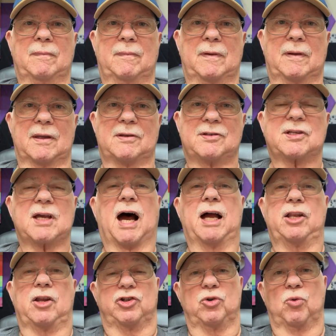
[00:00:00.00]
decide
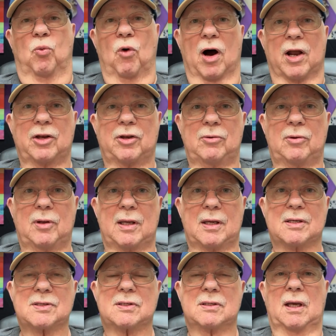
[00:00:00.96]
that you want to do
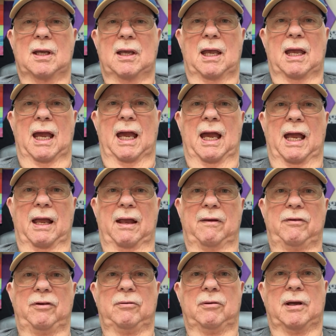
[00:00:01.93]
this
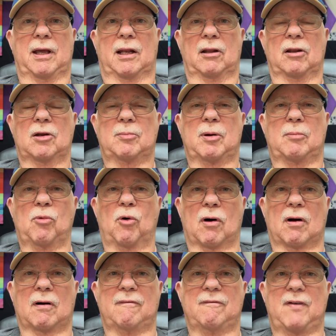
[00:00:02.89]
and you get a little bit
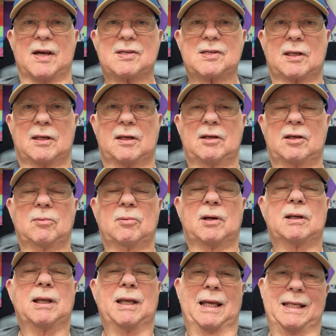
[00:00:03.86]
more invested into it,